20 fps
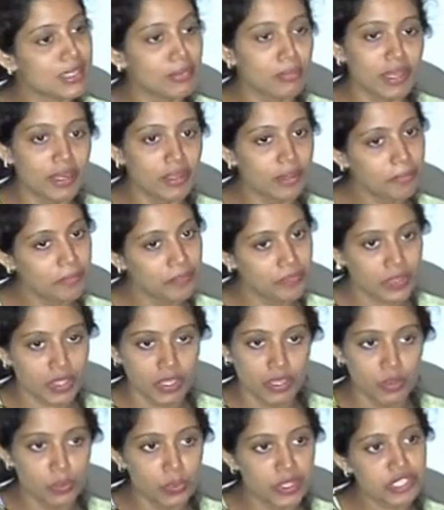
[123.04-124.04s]
similar,
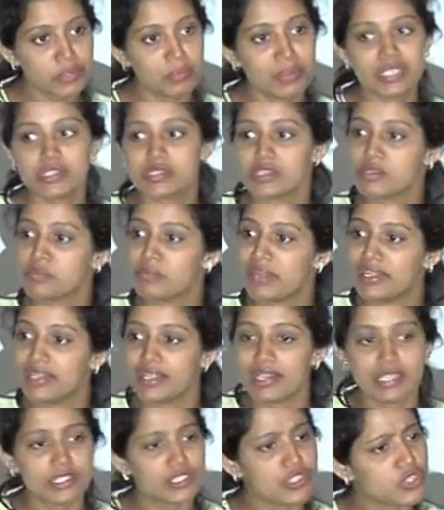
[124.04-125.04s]
which means his
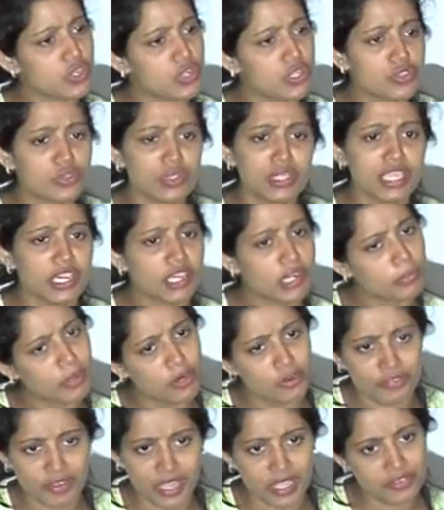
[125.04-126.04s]
mental age is also near
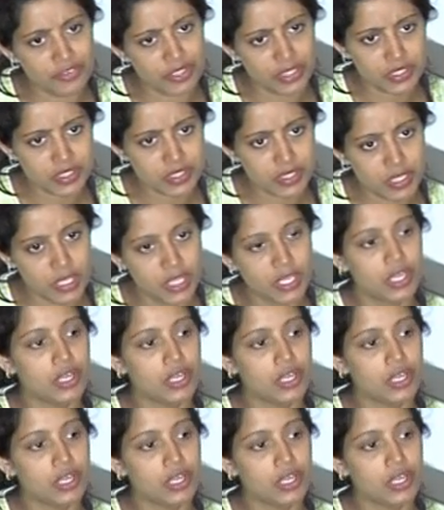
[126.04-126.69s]
about 5 years.